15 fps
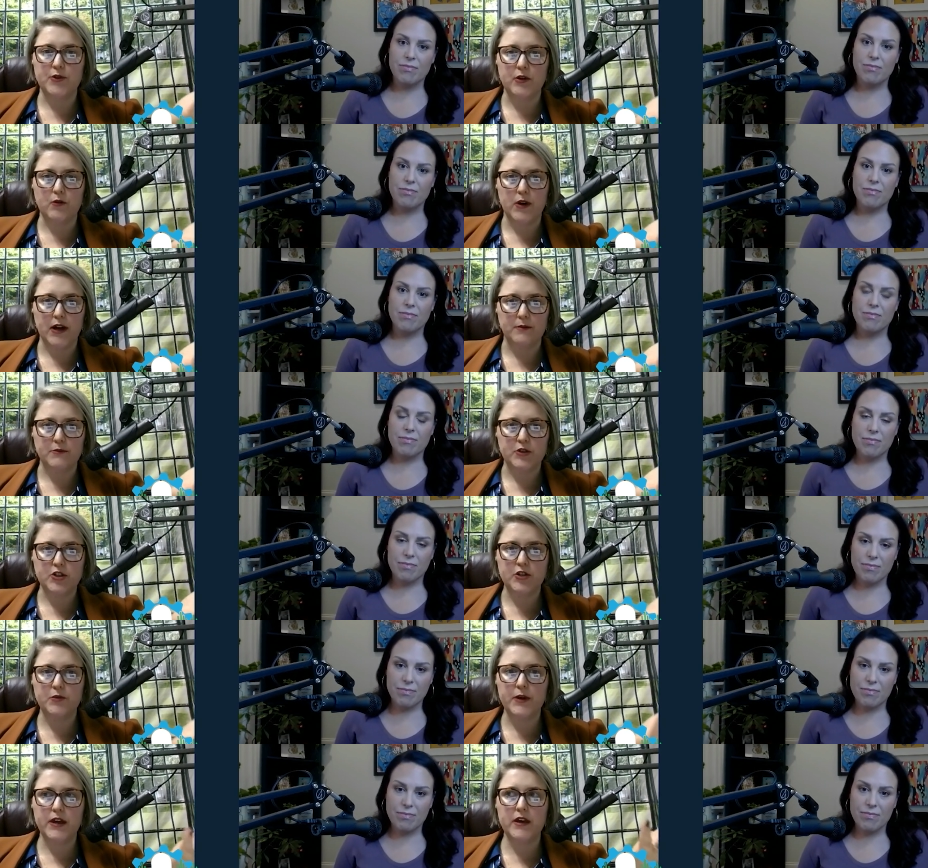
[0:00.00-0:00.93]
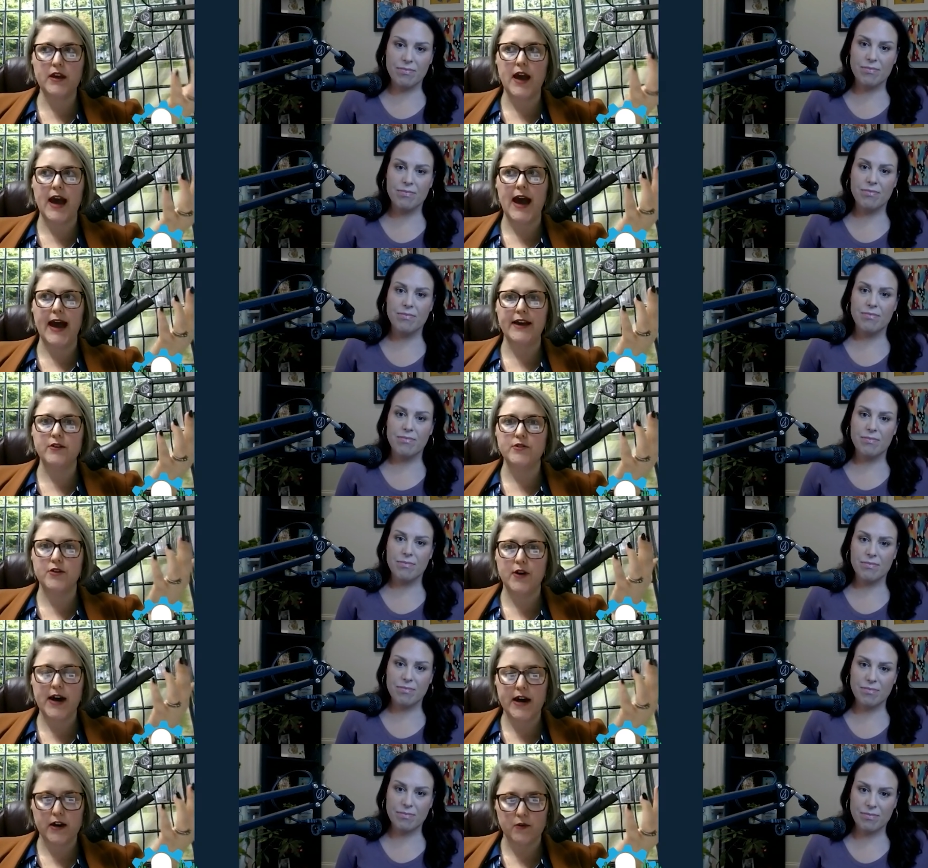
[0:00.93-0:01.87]
Speaker 1: don't know what I'm doing. I don't
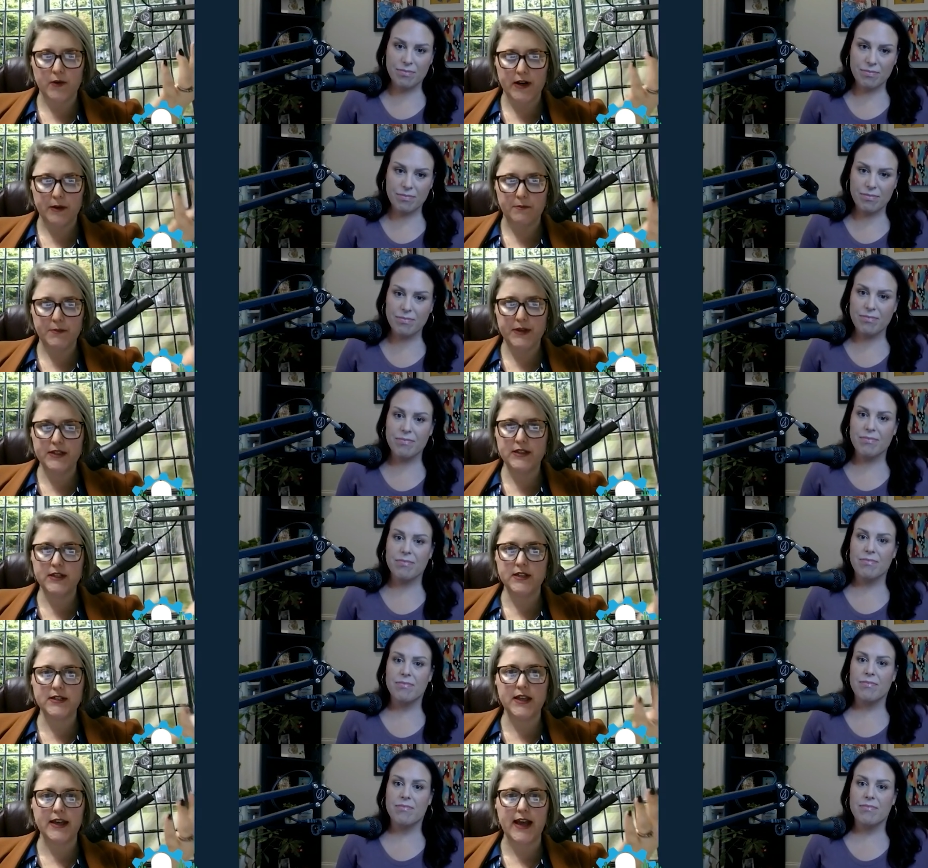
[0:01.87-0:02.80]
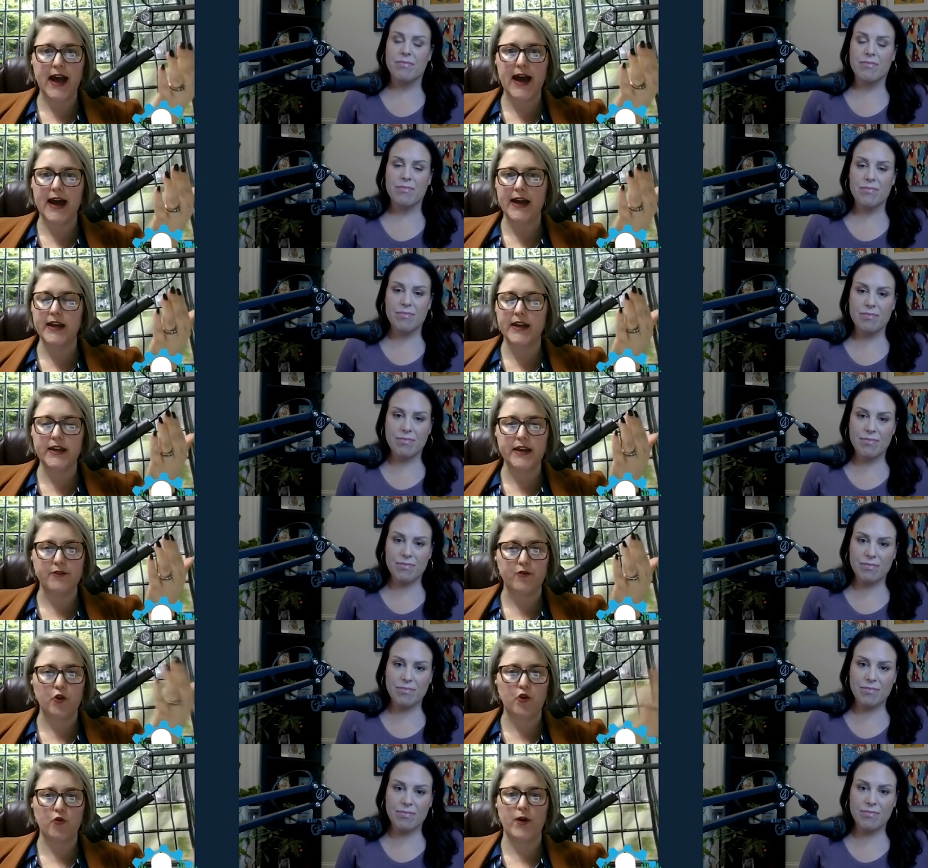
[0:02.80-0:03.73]
know how to run a business. Like, I can
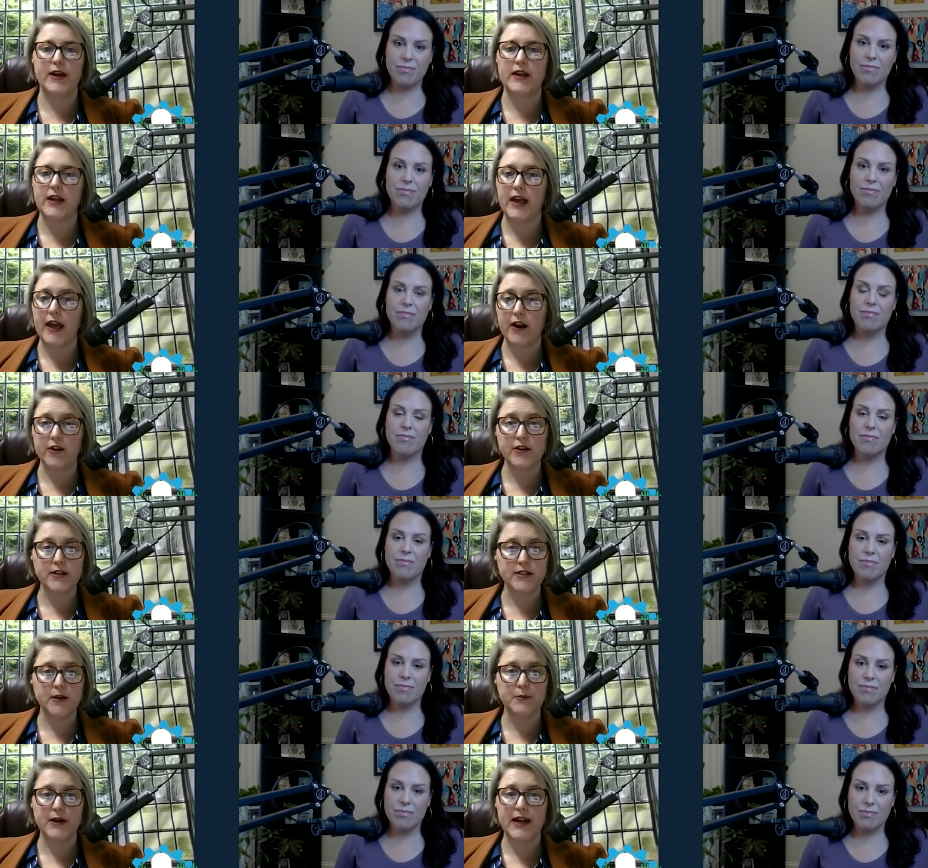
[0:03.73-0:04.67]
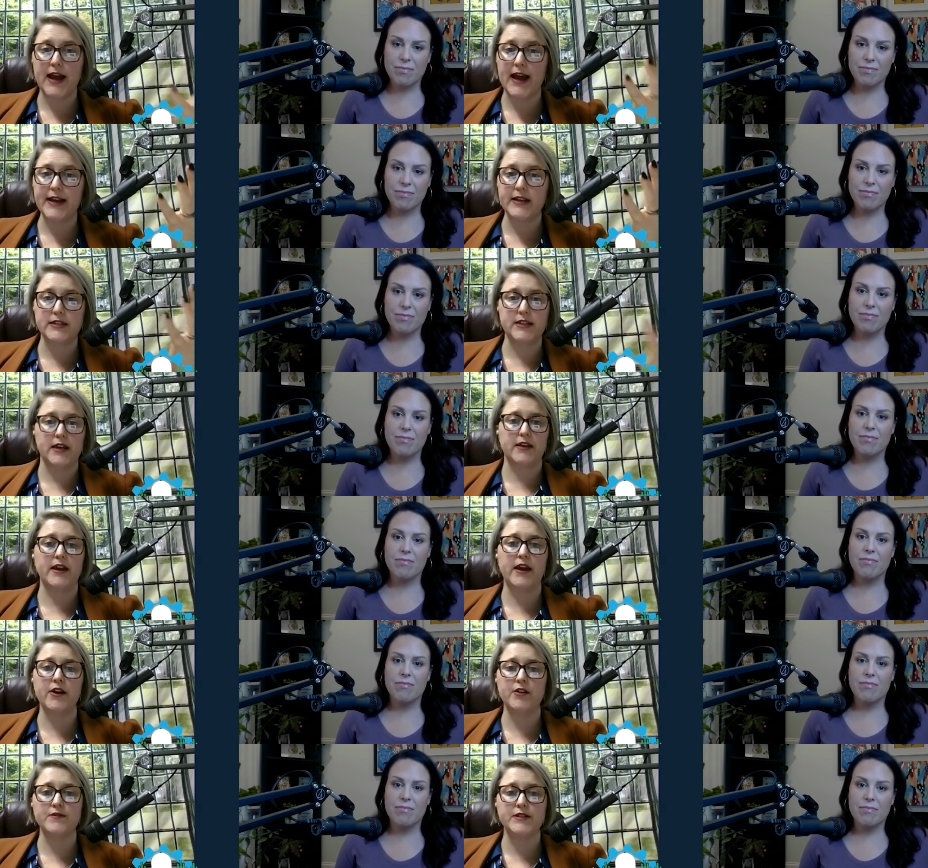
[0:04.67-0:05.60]
give great care to somebody, I can take
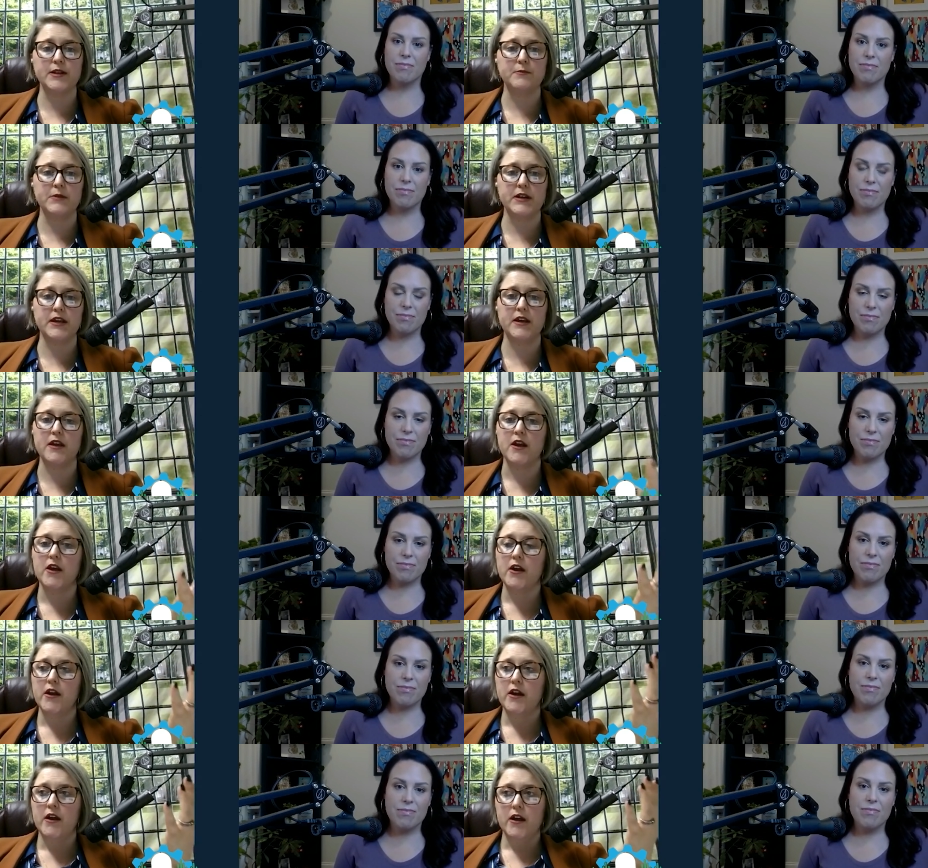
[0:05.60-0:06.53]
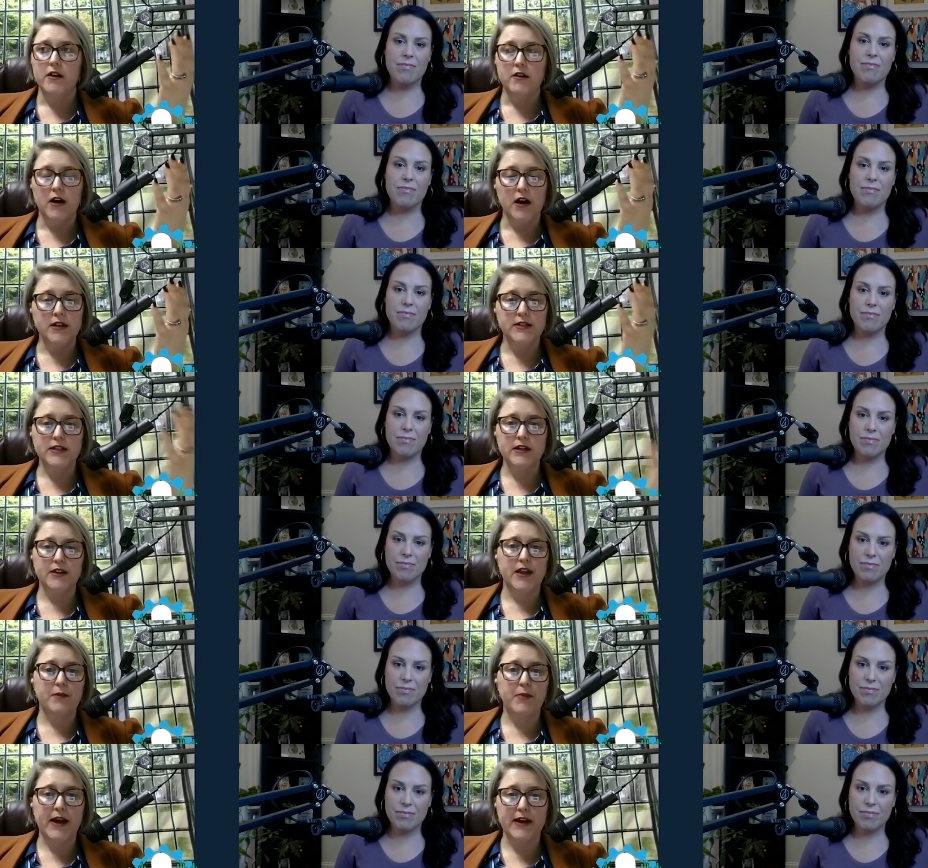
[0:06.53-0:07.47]
care of somebody
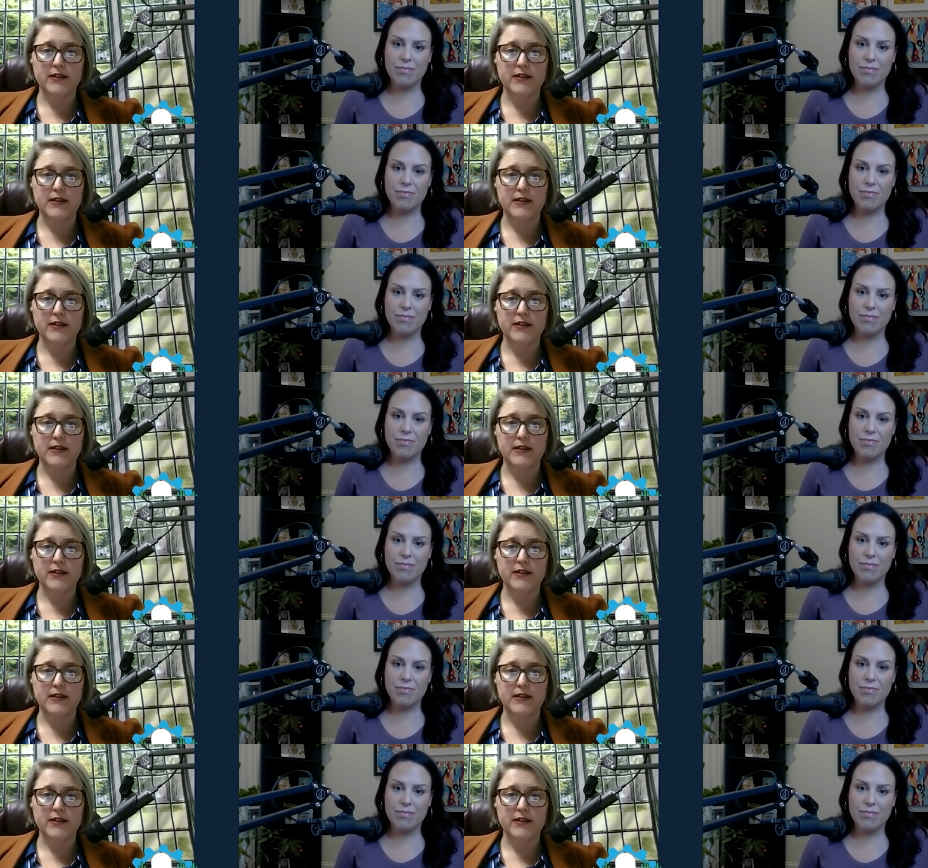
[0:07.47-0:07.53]
until they